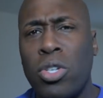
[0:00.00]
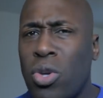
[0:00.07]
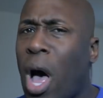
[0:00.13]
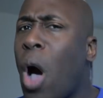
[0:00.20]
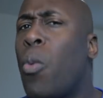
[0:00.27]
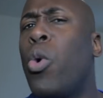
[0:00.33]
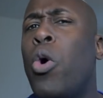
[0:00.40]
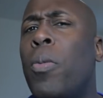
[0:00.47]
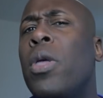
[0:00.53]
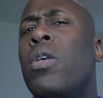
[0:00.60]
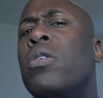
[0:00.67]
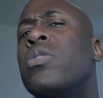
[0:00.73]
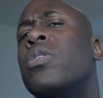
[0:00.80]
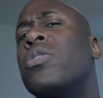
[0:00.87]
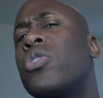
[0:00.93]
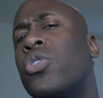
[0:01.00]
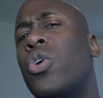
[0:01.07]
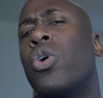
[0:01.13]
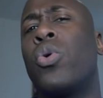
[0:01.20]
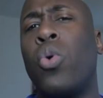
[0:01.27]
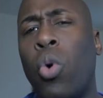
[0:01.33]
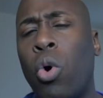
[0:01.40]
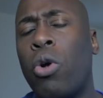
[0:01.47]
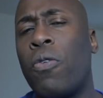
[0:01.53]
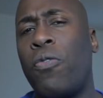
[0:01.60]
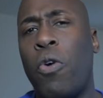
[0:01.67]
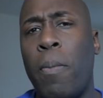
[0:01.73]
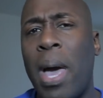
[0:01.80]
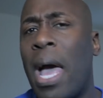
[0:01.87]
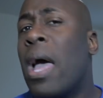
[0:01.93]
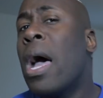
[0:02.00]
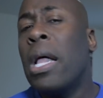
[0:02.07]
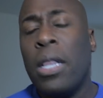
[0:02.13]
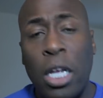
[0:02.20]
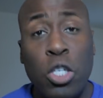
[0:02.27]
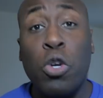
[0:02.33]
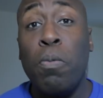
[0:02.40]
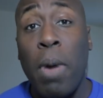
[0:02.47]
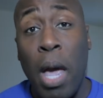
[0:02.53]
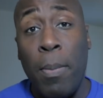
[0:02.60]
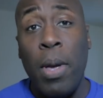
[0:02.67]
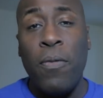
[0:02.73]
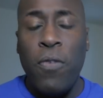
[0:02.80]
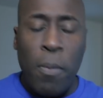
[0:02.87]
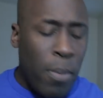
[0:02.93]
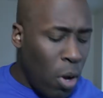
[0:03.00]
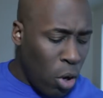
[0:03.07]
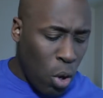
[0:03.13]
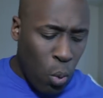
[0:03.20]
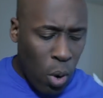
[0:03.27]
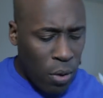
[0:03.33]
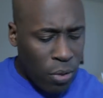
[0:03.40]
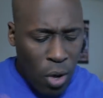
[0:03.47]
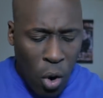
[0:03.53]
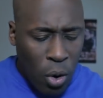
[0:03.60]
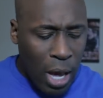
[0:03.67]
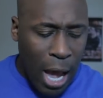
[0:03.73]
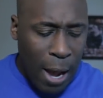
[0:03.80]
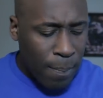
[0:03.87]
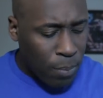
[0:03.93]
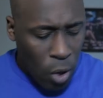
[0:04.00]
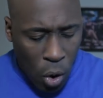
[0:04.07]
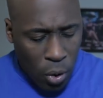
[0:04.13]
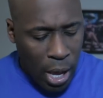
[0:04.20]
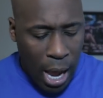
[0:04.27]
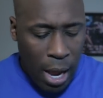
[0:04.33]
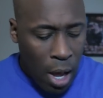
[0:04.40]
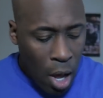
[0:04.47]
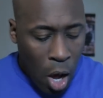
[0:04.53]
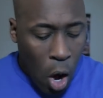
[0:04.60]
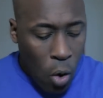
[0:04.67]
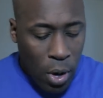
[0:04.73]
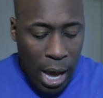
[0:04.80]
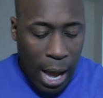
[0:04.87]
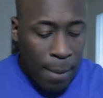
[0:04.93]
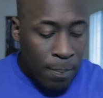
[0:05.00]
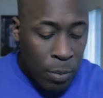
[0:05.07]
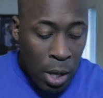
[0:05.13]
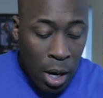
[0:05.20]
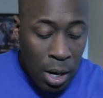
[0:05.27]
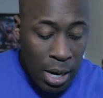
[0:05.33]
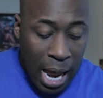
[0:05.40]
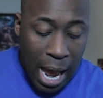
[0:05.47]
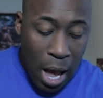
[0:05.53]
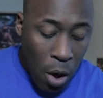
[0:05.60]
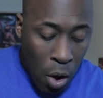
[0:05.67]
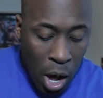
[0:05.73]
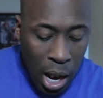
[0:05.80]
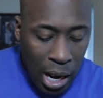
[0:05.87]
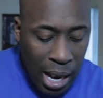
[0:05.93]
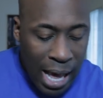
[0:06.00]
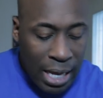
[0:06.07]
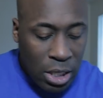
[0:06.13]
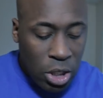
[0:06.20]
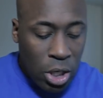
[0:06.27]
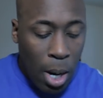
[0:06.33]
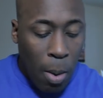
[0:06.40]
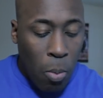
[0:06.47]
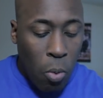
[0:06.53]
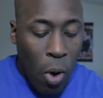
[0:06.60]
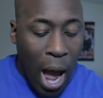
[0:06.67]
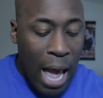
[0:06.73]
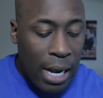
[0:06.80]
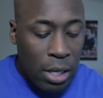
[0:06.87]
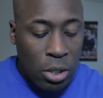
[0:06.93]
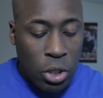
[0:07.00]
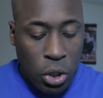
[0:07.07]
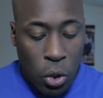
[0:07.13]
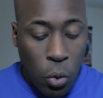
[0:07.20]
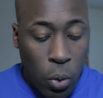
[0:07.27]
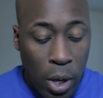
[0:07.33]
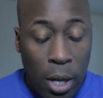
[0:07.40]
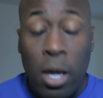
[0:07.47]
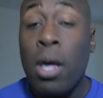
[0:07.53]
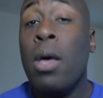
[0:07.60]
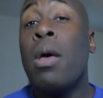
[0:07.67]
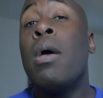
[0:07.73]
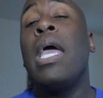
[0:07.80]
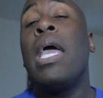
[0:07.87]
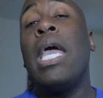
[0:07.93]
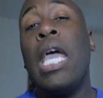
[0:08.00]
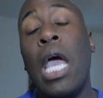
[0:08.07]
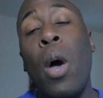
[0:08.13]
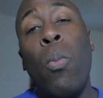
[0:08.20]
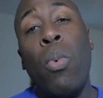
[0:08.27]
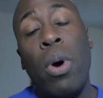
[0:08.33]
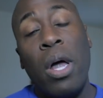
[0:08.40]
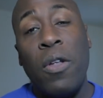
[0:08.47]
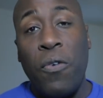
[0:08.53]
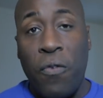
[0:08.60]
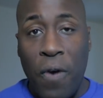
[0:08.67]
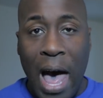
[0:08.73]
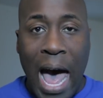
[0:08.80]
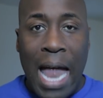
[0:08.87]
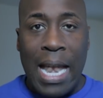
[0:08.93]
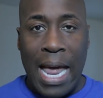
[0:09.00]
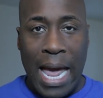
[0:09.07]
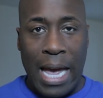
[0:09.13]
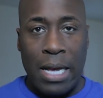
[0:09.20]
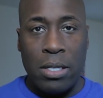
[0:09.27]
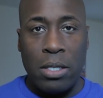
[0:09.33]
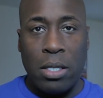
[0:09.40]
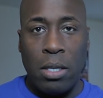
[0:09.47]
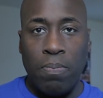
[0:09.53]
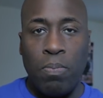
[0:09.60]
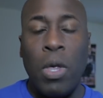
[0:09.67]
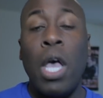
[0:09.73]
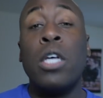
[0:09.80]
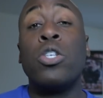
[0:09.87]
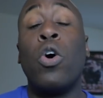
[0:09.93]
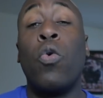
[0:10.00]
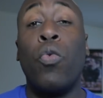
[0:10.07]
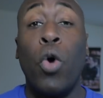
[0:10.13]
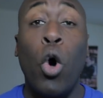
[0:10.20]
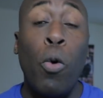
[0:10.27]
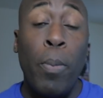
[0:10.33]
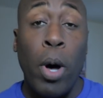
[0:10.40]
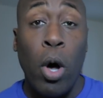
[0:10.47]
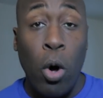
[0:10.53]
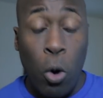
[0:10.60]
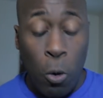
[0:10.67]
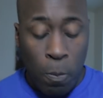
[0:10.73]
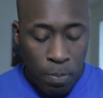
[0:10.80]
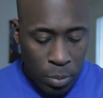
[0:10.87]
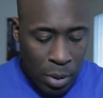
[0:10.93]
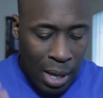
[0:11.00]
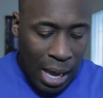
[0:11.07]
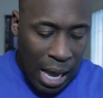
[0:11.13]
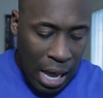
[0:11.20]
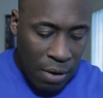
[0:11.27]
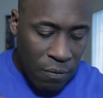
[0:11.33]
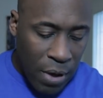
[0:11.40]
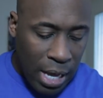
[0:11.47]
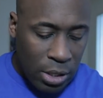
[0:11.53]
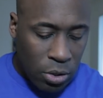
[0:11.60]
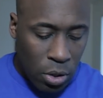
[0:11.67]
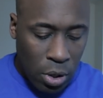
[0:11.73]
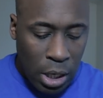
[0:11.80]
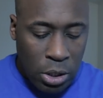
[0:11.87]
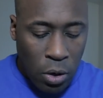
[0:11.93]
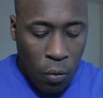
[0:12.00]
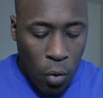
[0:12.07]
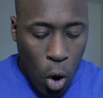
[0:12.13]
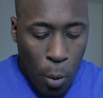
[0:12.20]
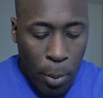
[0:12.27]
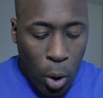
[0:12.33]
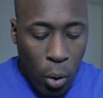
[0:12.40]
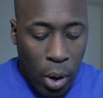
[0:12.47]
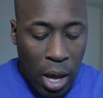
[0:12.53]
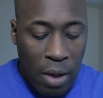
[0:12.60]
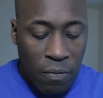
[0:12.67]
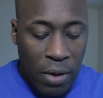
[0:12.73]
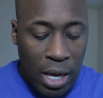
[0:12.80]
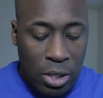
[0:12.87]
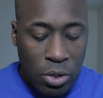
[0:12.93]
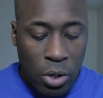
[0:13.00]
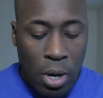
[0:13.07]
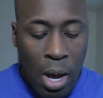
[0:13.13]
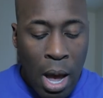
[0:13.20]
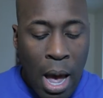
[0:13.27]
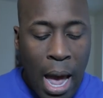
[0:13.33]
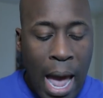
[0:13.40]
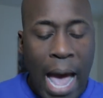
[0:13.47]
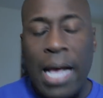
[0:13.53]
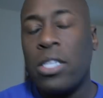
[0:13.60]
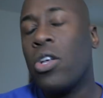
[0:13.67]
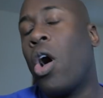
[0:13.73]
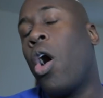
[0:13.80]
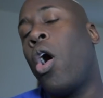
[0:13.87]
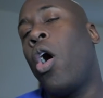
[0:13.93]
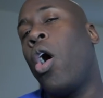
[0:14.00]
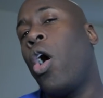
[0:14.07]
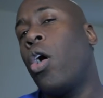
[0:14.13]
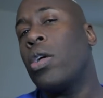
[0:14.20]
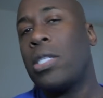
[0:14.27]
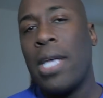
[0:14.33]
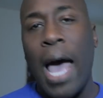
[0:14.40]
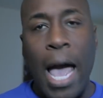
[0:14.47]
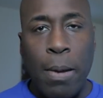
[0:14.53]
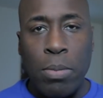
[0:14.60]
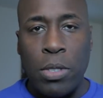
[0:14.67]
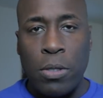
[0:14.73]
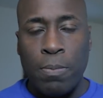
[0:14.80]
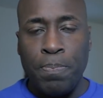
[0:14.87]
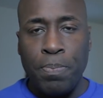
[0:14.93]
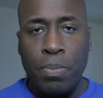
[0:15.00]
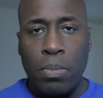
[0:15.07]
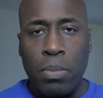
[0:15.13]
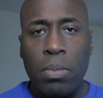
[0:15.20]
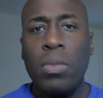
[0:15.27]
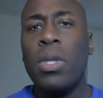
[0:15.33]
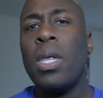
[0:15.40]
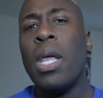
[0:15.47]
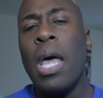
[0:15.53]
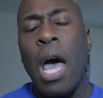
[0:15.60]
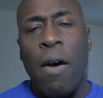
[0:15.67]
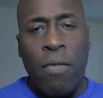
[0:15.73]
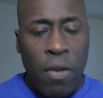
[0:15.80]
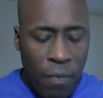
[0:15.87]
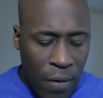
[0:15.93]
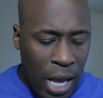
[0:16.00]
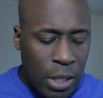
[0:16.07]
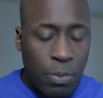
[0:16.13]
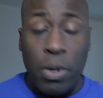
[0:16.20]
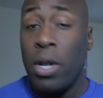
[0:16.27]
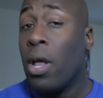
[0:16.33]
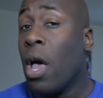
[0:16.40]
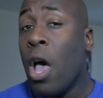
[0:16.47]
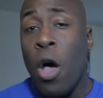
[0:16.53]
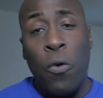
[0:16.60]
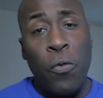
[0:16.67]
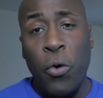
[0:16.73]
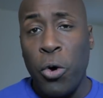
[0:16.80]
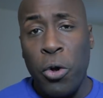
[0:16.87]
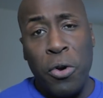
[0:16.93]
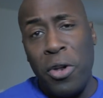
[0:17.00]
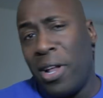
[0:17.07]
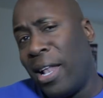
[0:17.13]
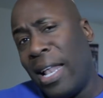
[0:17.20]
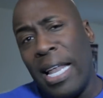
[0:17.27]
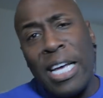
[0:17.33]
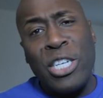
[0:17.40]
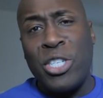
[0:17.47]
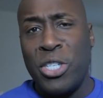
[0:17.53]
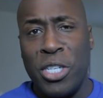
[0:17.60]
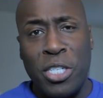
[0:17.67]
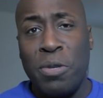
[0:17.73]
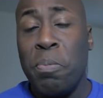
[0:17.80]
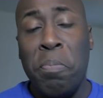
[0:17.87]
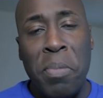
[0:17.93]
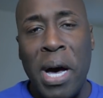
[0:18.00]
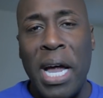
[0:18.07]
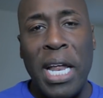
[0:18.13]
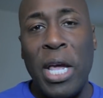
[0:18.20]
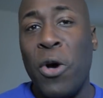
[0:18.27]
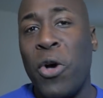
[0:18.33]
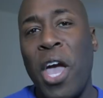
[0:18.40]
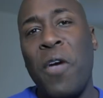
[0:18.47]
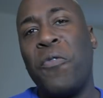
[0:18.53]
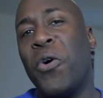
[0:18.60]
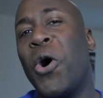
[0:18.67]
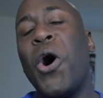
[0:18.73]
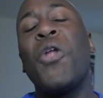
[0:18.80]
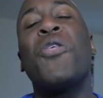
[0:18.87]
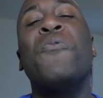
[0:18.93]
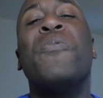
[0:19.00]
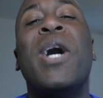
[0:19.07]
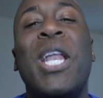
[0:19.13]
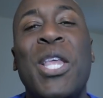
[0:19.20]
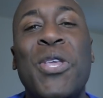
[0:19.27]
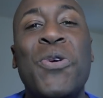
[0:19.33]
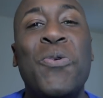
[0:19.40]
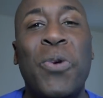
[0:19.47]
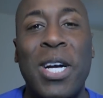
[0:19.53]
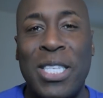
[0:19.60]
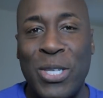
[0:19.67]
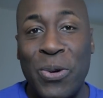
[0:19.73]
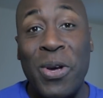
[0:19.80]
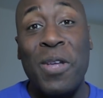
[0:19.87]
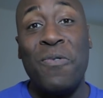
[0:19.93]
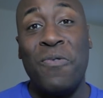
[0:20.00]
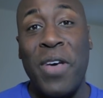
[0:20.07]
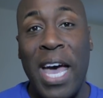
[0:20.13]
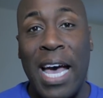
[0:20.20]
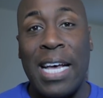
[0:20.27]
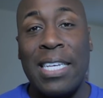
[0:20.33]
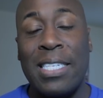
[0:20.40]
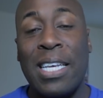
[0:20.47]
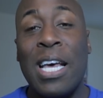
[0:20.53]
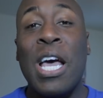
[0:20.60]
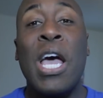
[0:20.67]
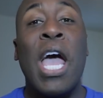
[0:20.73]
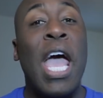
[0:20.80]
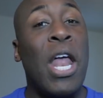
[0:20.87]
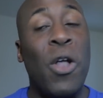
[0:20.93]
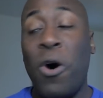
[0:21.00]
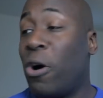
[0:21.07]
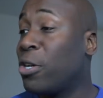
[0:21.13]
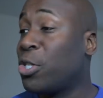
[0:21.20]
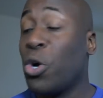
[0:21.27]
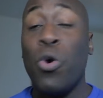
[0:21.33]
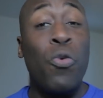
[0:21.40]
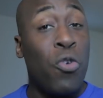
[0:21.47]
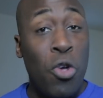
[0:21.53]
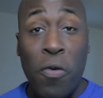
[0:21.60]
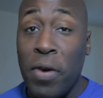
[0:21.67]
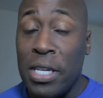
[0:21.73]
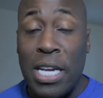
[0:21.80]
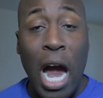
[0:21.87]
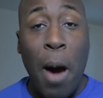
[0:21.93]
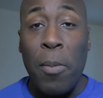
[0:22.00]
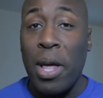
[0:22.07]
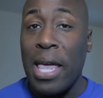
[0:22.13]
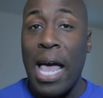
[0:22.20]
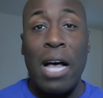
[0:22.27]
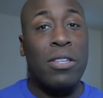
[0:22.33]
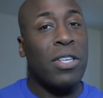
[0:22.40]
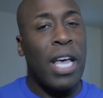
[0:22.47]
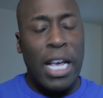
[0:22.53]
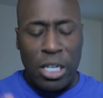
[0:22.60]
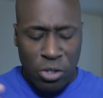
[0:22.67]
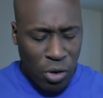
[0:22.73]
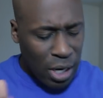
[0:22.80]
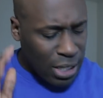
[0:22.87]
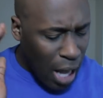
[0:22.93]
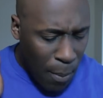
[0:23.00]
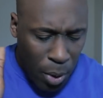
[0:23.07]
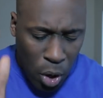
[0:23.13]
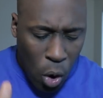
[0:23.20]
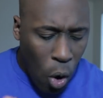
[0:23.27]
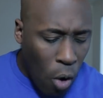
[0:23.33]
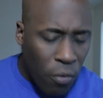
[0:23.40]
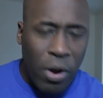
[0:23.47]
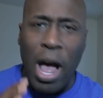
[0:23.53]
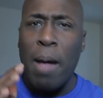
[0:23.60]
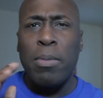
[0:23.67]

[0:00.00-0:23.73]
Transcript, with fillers: So I will be using a certain order format that you may be familiar with. Okay, okay, okay. Now, let's jump right into it. M1 Finance is a robo investor, is a robo investor. It has all types of investment for your delicious money, okay? For all the money you want to invest and also your retirement accounts it has trust. I'm gonna go over it.